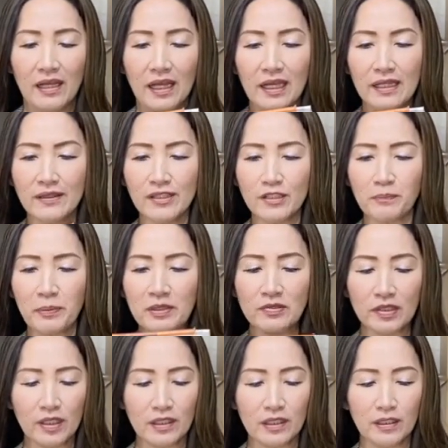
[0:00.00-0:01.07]
In this
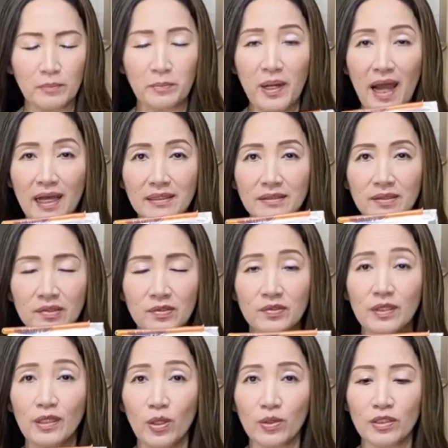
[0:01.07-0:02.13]
particular brand, this
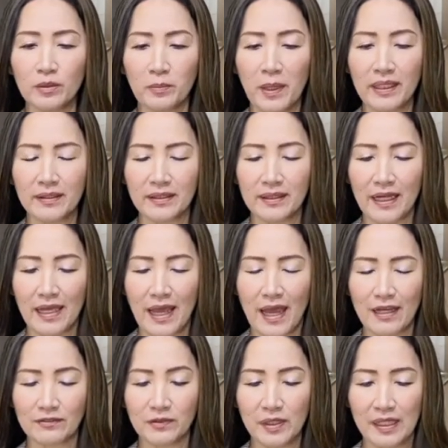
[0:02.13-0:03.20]
is a local brand that I
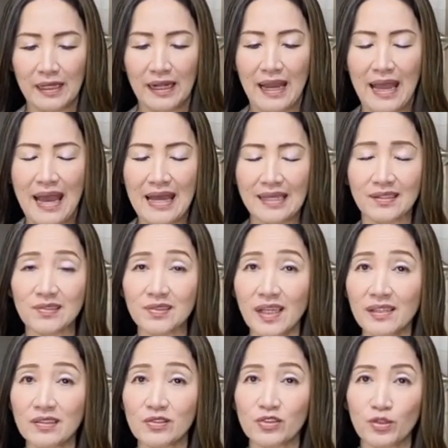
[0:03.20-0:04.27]
have here, it
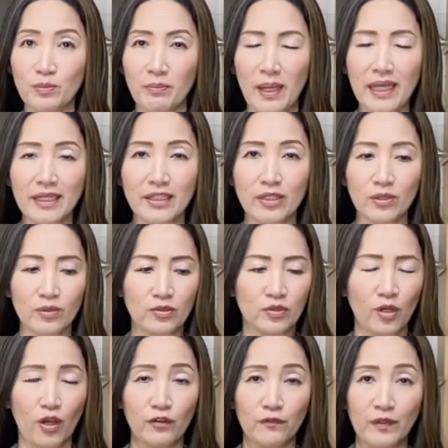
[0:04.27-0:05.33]
says to make use
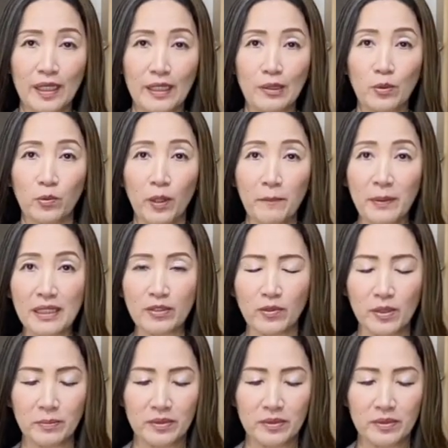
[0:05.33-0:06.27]
of a whipping cream